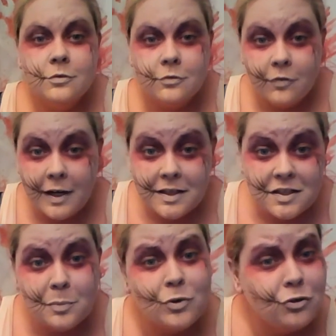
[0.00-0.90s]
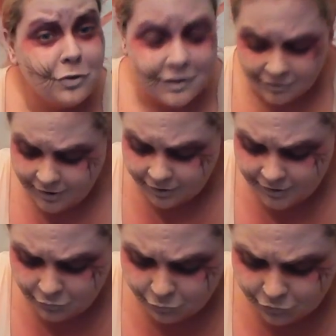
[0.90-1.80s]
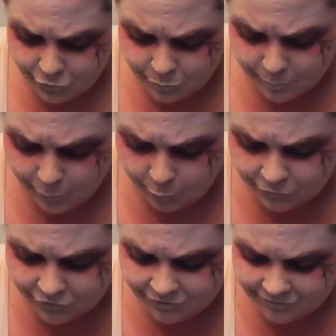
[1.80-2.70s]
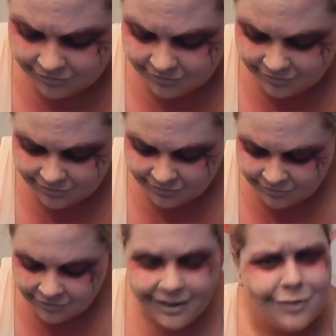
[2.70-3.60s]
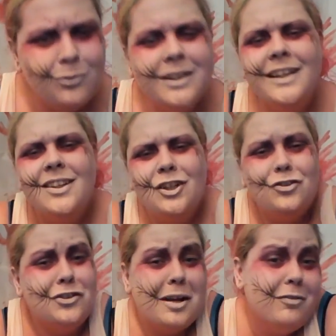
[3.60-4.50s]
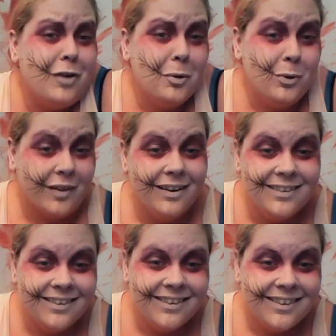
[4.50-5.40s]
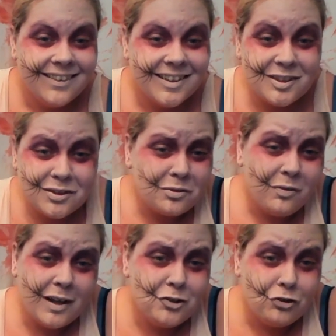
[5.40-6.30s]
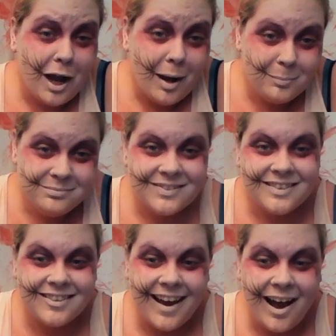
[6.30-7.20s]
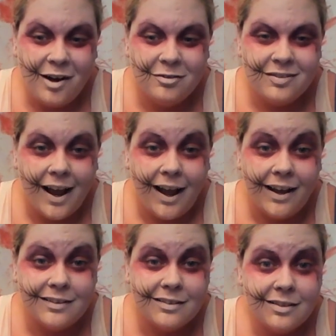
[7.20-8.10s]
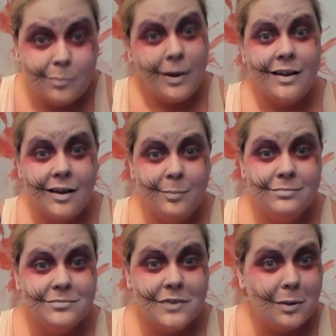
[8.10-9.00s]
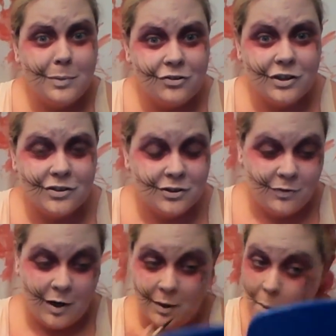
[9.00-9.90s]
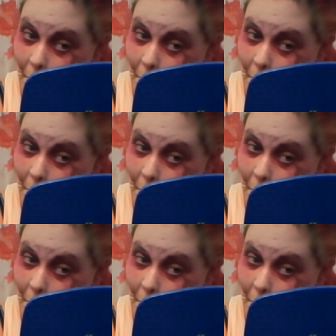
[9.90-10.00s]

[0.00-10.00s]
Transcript: Find the tips and tricks that interest you the most. And really, just have fun with it. This is a fun job to have, and the makeup can be just as fun.